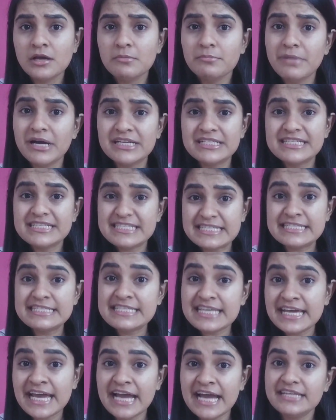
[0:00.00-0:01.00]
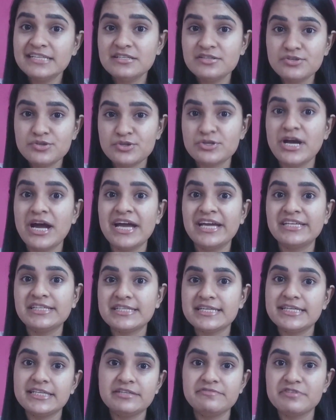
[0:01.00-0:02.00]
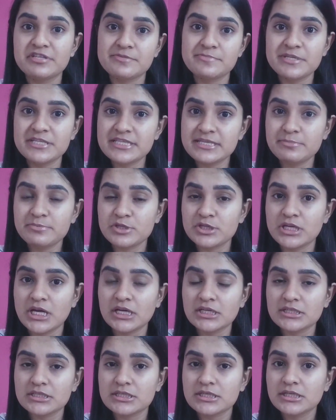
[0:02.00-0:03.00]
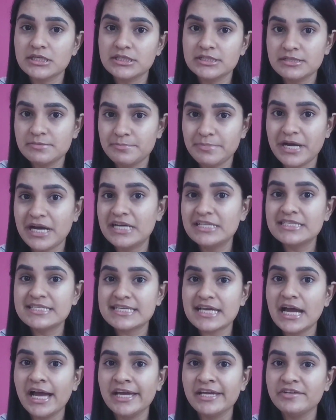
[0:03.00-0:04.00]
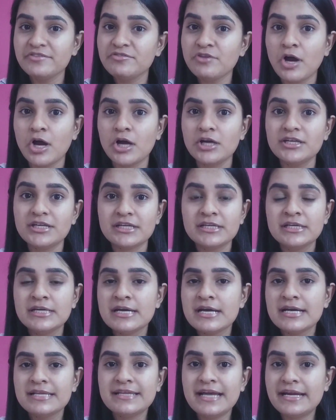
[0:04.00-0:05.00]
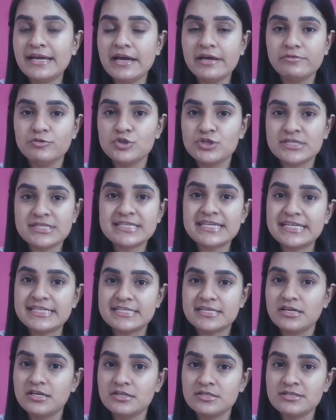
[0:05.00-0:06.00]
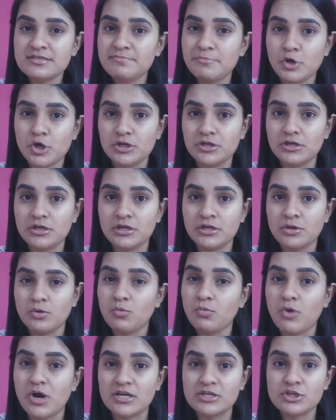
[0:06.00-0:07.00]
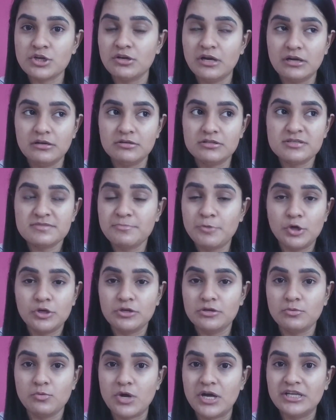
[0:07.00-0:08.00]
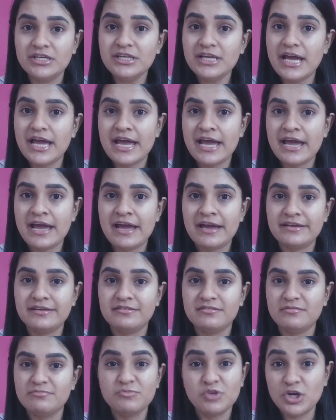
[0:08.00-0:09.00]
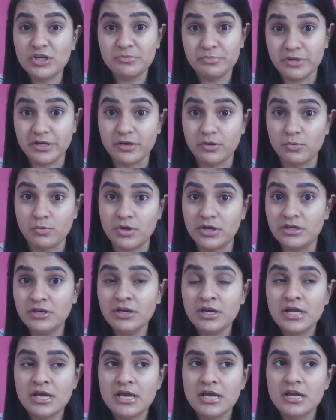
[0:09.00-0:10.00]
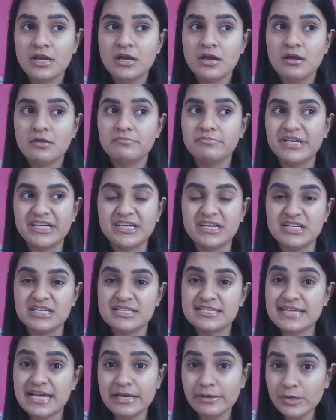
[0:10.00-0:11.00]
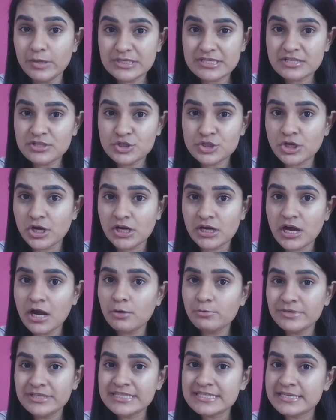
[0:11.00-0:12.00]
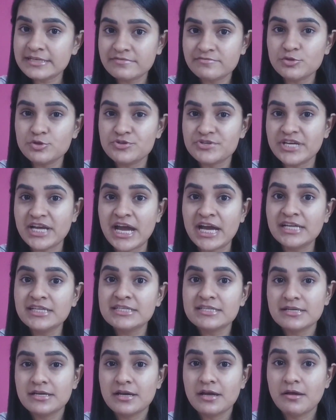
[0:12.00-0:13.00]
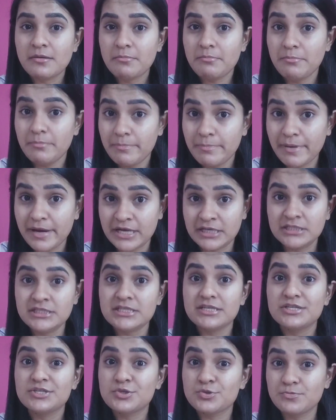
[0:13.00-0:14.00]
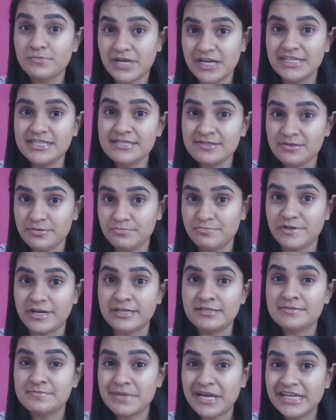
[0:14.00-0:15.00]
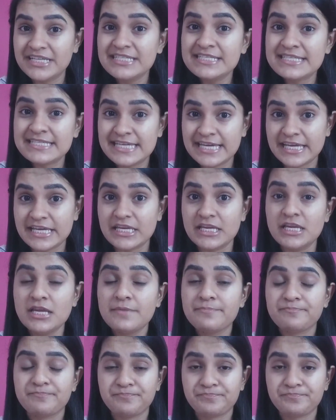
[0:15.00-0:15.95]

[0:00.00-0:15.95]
But since I hadn't tried any vitamin C product in the past, I thought that I would just get a smaller one, a smaller one and not a bigger one, because I wasn't sure how my skin would react. But to my surprise, my skin